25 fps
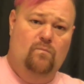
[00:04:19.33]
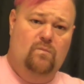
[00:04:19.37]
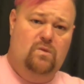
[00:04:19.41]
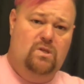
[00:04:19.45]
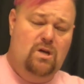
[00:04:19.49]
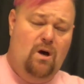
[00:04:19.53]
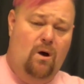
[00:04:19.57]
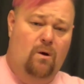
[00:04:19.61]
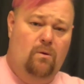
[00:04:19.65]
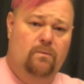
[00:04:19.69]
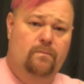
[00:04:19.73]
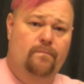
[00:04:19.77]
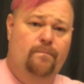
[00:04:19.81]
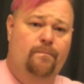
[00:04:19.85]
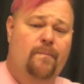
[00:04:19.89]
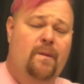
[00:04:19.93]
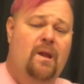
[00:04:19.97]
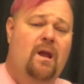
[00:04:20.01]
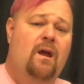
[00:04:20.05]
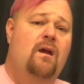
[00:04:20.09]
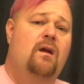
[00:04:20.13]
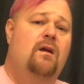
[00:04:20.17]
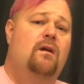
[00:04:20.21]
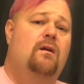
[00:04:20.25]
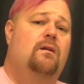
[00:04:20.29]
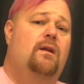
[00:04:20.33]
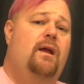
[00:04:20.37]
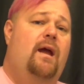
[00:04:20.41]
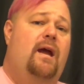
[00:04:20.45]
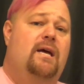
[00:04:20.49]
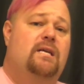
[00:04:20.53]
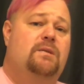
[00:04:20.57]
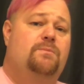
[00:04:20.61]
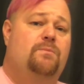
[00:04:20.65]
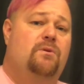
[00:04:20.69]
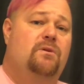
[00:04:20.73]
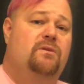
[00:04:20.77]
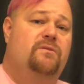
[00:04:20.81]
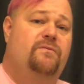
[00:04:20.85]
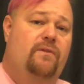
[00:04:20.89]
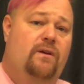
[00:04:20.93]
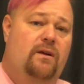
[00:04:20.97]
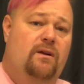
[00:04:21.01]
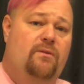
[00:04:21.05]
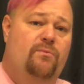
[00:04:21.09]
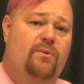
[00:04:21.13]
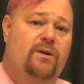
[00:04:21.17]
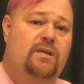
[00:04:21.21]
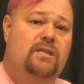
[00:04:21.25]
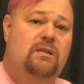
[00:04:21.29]
don't. Hasbro is
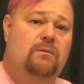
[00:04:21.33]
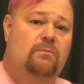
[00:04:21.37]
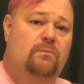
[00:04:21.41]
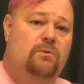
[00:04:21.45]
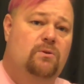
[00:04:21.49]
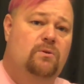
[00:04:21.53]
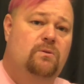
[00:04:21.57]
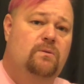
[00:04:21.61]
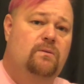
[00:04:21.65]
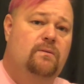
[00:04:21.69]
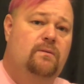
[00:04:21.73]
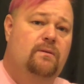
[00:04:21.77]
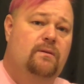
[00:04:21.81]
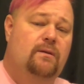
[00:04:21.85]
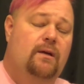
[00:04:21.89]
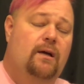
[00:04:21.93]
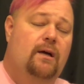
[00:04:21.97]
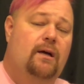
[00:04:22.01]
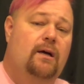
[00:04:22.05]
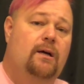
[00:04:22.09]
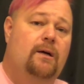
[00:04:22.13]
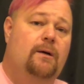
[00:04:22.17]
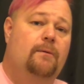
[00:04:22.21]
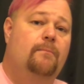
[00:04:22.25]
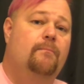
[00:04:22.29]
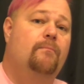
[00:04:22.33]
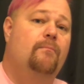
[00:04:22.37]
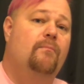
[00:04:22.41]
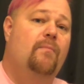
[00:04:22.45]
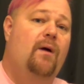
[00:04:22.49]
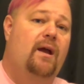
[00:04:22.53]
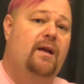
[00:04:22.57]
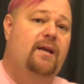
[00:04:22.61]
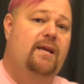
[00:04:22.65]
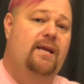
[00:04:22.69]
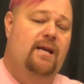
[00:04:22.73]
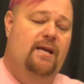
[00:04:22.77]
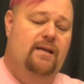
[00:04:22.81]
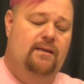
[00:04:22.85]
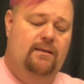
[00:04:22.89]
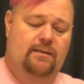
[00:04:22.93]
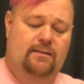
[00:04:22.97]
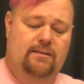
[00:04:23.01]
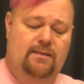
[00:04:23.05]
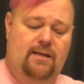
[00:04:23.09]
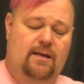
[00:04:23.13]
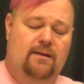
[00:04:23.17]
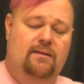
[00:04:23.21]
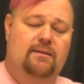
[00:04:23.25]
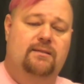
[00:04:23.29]
very reasonable. Um, I can't
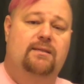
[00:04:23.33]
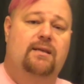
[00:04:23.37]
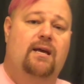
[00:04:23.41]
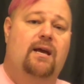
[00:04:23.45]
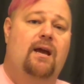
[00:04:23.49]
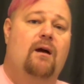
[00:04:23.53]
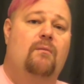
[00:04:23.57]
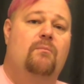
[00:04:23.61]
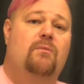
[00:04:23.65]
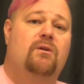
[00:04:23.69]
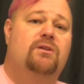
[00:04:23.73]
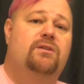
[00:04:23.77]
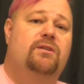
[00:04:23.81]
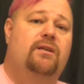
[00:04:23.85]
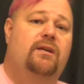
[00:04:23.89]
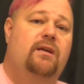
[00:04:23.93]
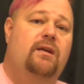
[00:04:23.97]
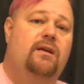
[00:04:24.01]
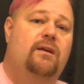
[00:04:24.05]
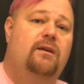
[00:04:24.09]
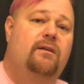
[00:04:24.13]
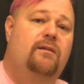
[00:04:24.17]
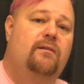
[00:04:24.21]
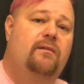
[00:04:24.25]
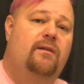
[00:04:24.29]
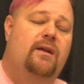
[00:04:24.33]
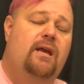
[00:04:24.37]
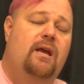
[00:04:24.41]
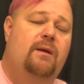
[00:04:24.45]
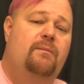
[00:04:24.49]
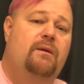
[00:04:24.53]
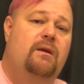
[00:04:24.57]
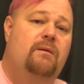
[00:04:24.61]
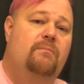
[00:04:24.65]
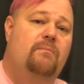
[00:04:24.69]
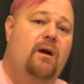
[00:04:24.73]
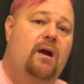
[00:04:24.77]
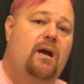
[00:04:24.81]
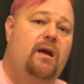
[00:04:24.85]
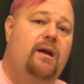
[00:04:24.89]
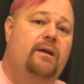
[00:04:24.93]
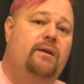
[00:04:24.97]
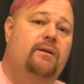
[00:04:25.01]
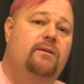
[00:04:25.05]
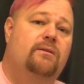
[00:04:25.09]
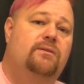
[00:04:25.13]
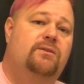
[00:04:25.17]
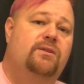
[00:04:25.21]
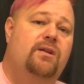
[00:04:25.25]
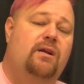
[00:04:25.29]
exactly say how much they, they gave me
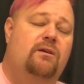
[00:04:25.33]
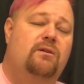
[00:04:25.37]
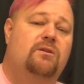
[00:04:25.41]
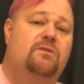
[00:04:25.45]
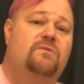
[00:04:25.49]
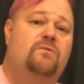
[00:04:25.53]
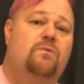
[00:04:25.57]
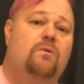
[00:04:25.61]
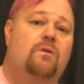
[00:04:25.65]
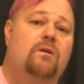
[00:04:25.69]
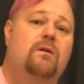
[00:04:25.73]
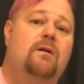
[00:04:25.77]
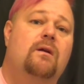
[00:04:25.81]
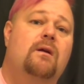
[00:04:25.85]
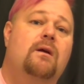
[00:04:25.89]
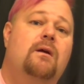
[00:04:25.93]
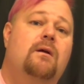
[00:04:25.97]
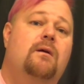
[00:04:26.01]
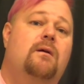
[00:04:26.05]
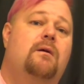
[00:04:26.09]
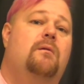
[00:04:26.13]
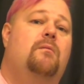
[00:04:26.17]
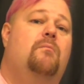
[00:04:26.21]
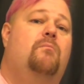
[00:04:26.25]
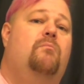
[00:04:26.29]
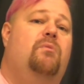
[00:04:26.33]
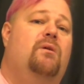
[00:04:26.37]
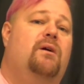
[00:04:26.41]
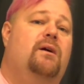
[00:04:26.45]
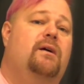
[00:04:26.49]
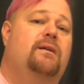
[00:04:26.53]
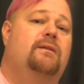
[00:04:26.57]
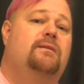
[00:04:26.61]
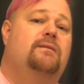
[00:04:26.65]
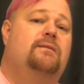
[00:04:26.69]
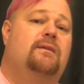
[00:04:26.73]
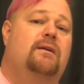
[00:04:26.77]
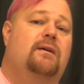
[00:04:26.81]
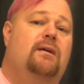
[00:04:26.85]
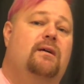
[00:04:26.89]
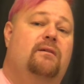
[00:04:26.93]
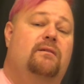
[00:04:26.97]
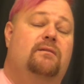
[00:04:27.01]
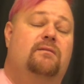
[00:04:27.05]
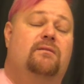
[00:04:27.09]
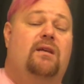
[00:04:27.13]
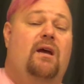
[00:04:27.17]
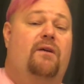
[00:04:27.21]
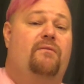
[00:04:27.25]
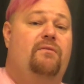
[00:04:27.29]
my stickers for, but uh,
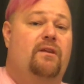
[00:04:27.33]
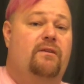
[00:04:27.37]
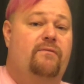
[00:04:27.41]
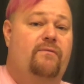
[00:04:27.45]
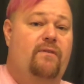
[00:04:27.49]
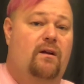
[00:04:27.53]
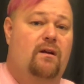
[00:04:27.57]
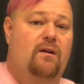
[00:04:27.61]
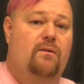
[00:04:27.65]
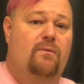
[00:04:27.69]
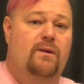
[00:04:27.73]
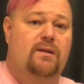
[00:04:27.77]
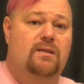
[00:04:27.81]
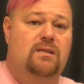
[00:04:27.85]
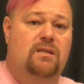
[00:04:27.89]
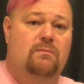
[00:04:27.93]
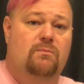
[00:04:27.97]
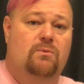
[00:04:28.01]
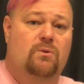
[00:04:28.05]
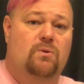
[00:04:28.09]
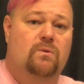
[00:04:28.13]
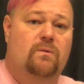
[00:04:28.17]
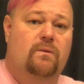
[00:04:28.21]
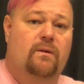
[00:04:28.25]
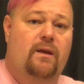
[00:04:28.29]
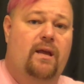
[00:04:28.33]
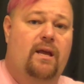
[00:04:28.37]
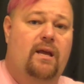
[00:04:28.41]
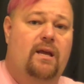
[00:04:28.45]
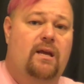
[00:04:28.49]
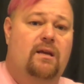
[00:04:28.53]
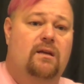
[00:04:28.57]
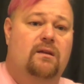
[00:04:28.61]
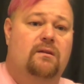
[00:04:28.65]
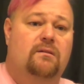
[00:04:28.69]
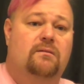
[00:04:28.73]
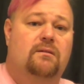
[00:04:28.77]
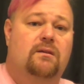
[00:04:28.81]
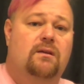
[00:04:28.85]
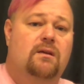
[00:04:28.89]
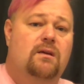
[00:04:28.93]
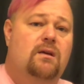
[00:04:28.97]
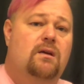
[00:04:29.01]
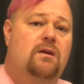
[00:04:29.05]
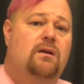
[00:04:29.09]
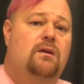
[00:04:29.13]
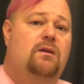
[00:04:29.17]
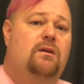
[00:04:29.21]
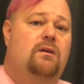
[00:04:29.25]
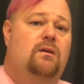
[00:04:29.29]
definitely very reasonable. And,
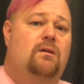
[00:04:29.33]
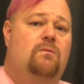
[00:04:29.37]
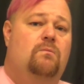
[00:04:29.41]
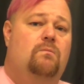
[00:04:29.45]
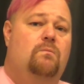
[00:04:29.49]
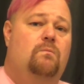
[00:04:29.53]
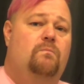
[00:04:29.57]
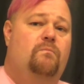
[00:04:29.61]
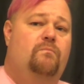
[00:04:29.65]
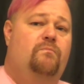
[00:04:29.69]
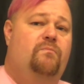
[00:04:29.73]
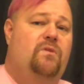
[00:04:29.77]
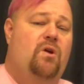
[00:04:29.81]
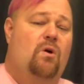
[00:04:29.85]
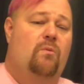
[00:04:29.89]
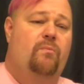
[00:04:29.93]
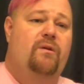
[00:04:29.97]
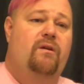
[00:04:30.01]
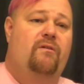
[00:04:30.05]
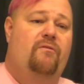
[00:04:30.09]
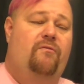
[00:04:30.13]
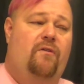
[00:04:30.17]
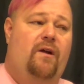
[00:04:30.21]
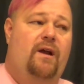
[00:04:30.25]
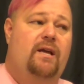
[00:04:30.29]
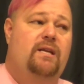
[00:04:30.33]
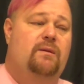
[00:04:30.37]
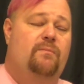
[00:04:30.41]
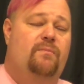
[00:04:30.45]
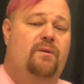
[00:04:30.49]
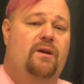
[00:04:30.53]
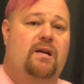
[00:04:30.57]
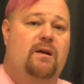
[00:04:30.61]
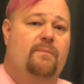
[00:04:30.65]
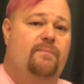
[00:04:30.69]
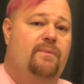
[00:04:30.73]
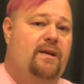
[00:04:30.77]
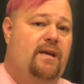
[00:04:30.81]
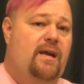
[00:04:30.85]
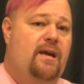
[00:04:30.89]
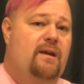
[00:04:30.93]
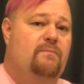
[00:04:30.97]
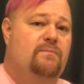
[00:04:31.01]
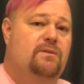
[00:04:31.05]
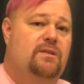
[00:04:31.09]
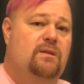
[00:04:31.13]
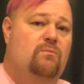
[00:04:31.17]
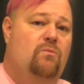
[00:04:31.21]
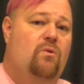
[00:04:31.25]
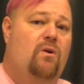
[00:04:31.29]
you know, don't be afraid to pick up a
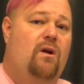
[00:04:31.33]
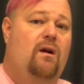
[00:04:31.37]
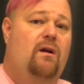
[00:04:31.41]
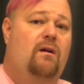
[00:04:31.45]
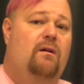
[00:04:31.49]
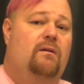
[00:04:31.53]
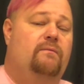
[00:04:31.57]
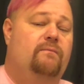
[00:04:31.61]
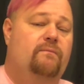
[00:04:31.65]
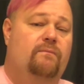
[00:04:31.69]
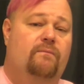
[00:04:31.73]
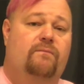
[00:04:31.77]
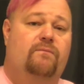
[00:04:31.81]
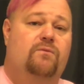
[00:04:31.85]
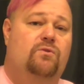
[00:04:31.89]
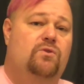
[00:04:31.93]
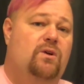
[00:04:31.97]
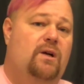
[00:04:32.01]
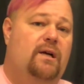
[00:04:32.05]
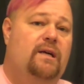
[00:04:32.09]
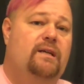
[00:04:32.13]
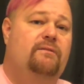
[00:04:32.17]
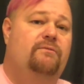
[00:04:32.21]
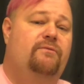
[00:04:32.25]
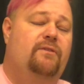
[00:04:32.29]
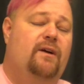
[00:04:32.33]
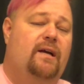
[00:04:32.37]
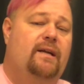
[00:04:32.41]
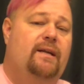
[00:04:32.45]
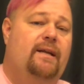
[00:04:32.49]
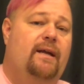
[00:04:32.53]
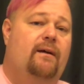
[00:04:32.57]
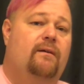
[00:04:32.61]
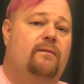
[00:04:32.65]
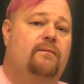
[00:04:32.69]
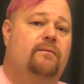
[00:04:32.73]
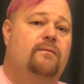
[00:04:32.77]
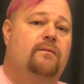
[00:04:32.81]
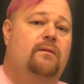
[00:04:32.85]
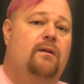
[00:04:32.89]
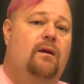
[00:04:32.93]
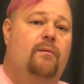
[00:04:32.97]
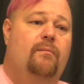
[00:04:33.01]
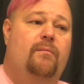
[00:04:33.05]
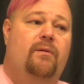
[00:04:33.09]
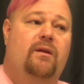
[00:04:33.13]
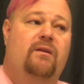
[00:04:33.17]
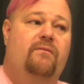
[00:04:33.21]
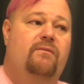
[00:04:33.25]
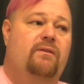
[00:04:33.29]
game somewhere and try to find out,
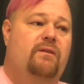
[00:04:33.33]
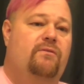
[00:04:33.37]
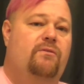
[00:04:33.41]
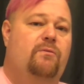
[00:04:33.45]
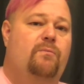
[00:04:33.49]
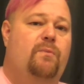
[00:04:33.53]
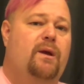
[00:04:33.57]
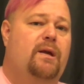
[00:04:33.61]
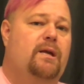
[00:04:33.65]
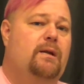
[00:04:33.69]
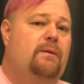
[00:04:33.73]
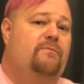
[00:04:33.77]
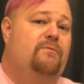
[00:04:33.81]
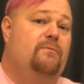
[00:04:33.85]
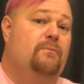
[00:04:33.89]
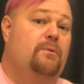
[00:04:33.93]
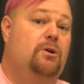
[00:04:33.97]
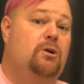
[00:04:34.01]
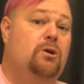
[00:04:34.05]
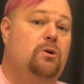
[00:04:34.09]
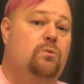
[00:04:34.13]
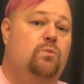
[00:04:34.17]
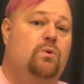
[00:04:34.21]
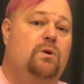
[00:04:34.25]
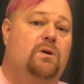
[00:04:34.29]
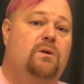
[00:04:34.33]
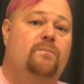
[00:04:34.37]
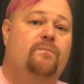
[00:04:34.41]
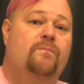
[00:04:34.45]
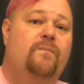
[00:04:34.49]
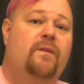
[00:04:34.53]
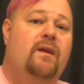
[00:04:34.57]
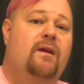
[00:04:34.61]
um, even if you pick it up from a Goodwill.